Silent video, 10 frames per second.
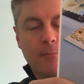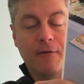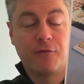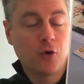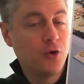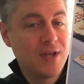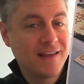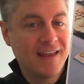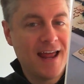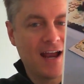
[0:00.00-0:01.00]
before you
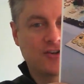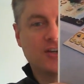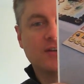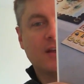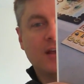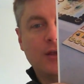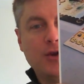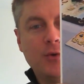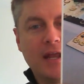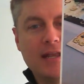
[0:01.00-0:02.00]
take that action,
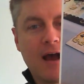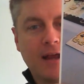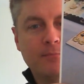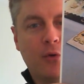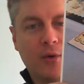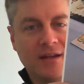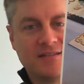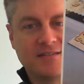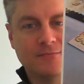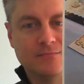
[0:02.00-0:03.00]
you get 9 points.